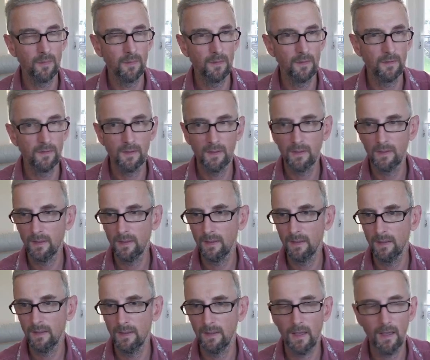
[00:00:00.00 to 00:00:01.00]
The thing
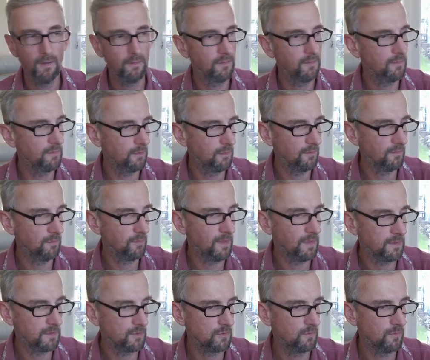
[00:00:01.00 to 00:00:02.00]
now to do is make
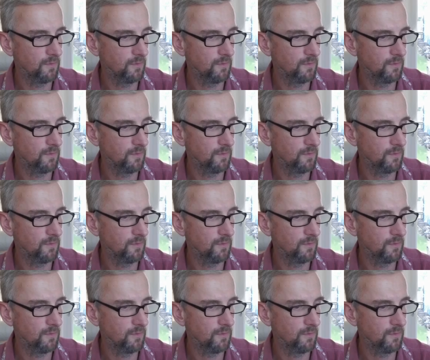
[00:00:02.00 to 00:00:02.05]
sure